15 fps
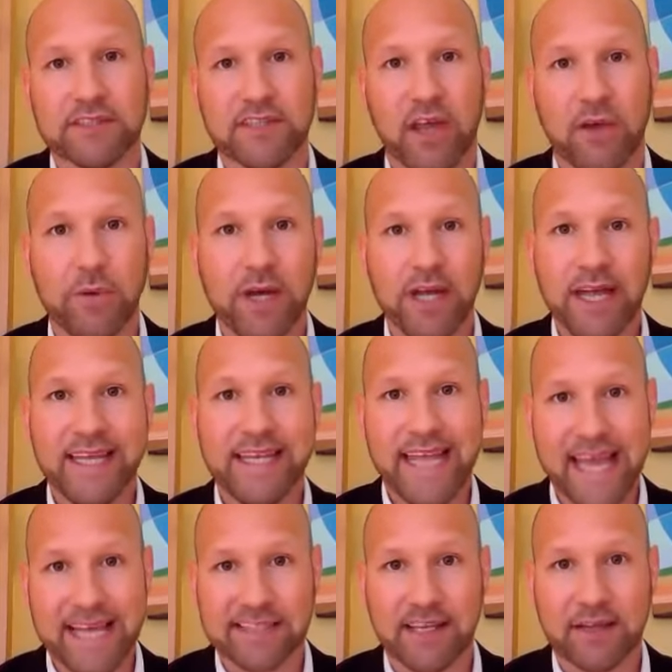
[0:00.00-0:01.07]
So
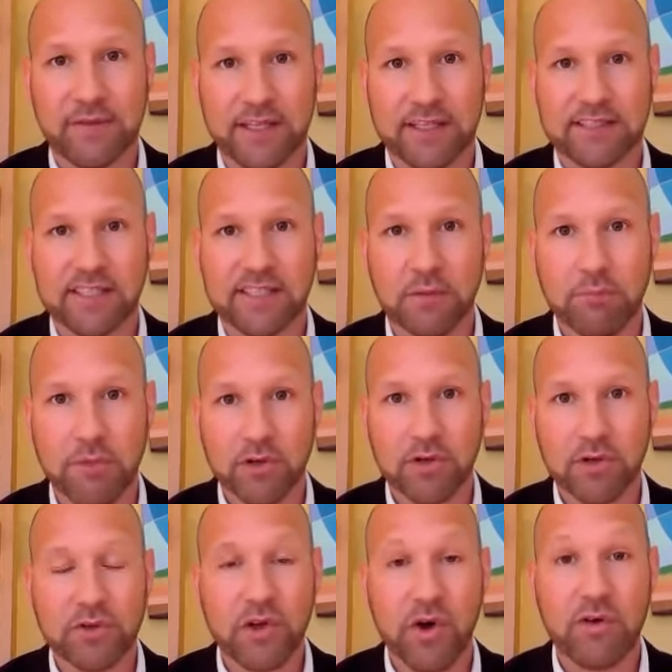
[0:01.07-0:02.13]
yes, I think this is a
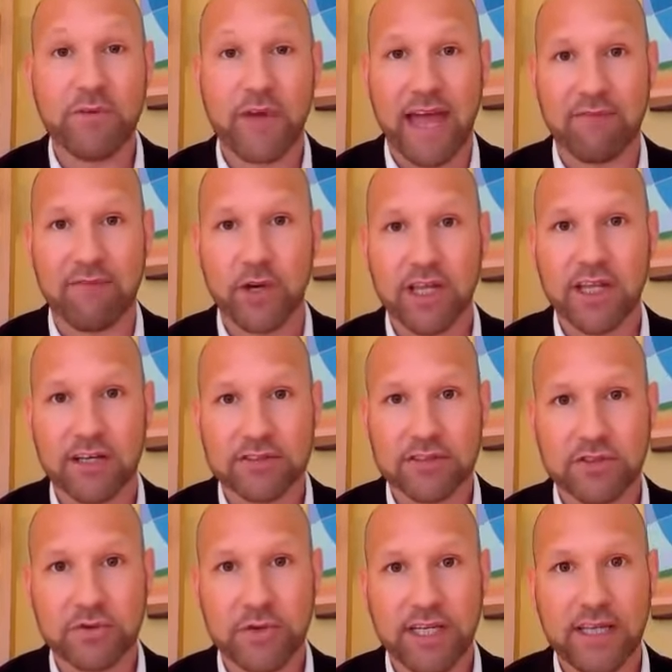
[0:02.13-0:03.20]
model, not for every
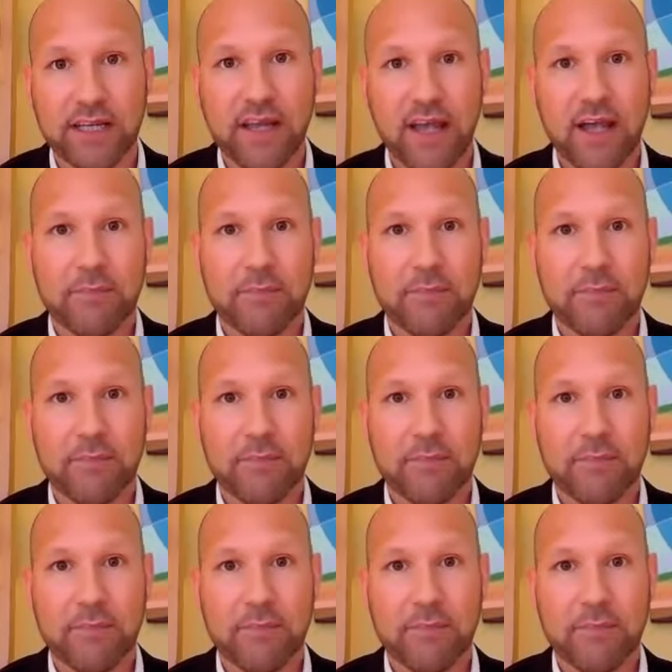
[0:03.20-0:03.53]
country,